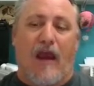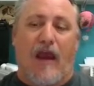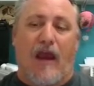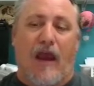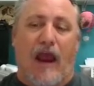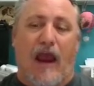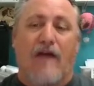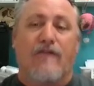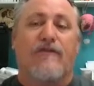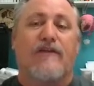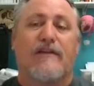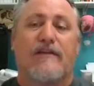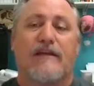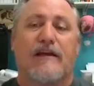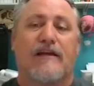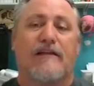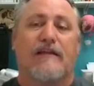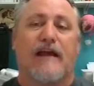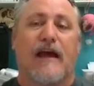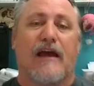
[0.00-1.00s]

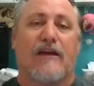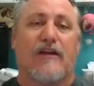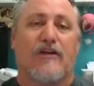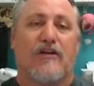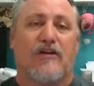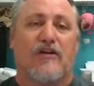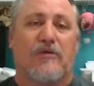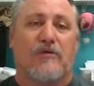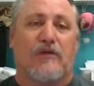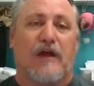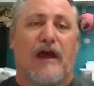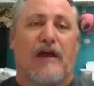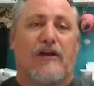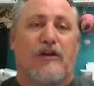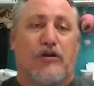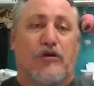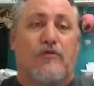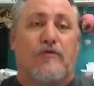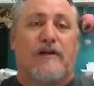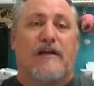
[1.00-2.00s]
everything that
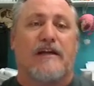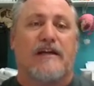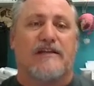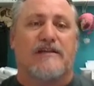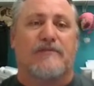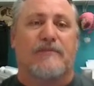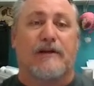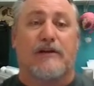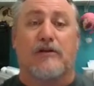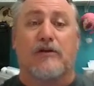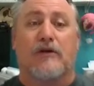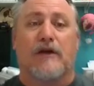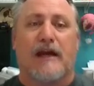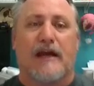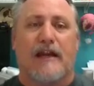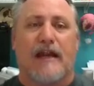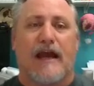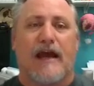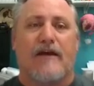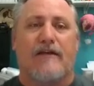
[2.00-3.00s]
you need to be
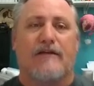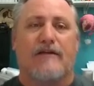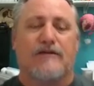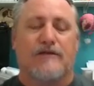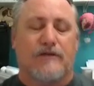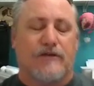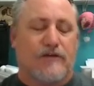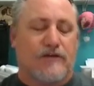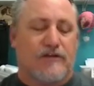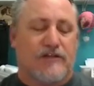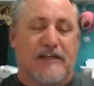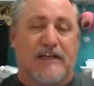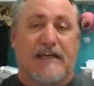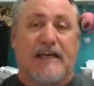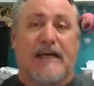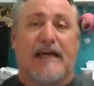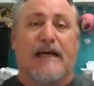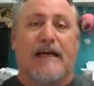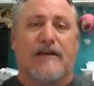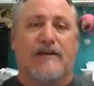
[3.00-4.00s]
looking at to
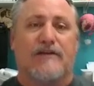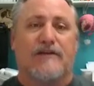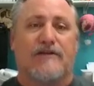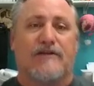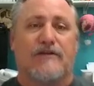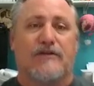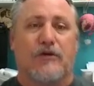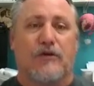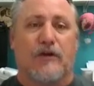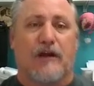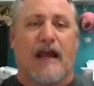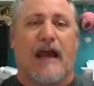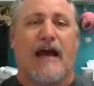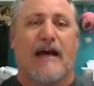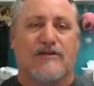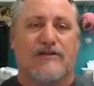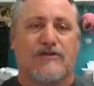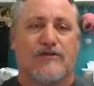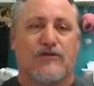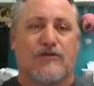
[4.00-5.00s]
get your
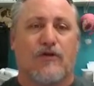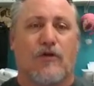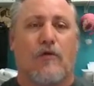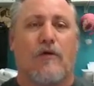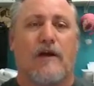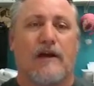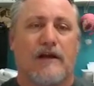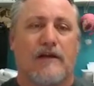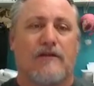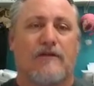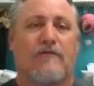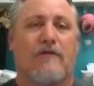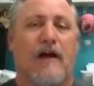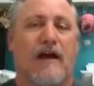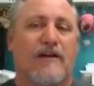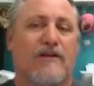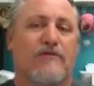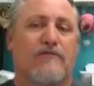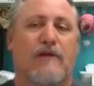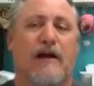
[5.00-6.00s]
castle going in the
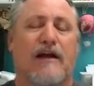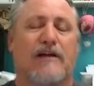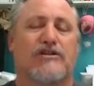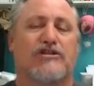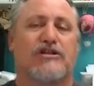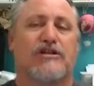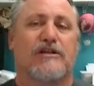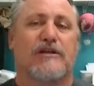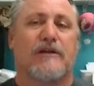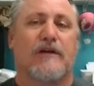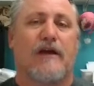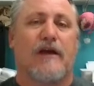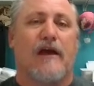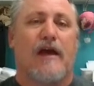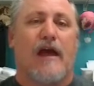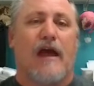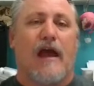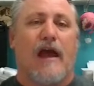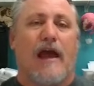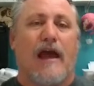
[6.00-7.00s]
right direction
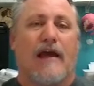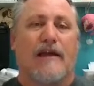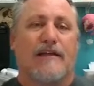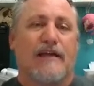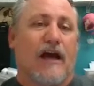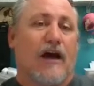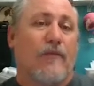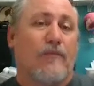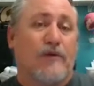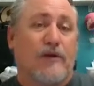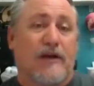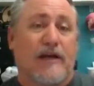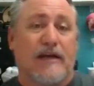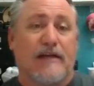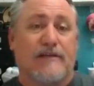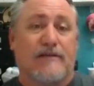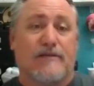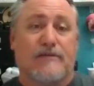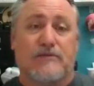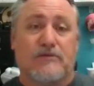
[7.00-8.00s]
and to help you
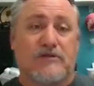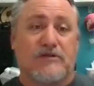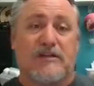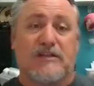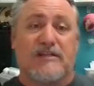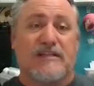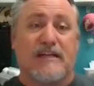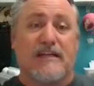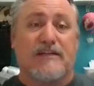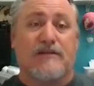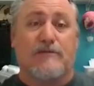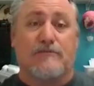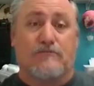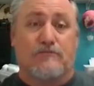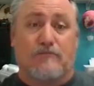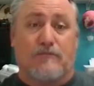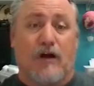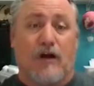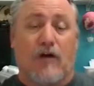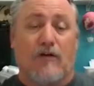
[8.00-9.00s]
get to
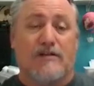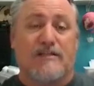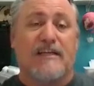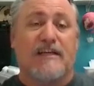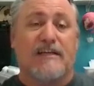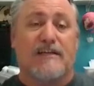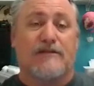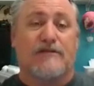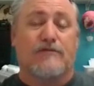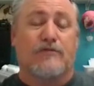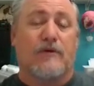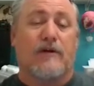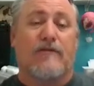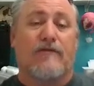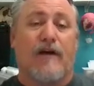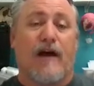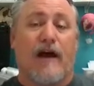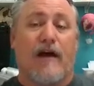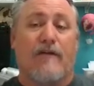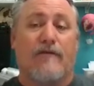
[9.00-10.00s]

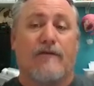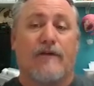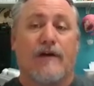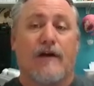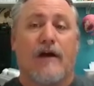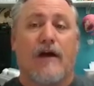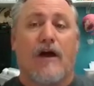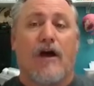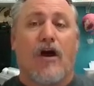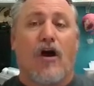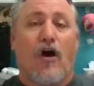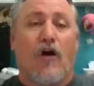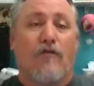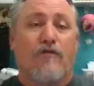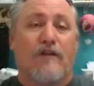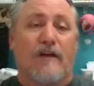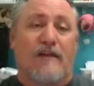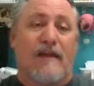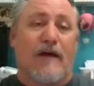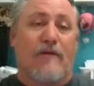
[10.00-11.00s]
C25.
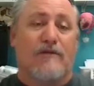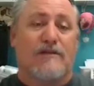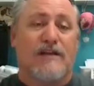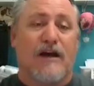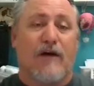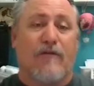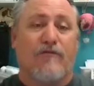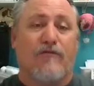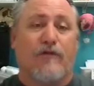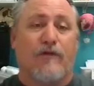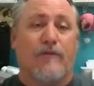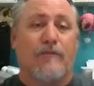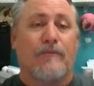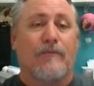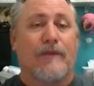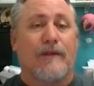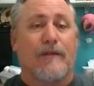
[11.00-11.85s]
Hopefully that was helpful.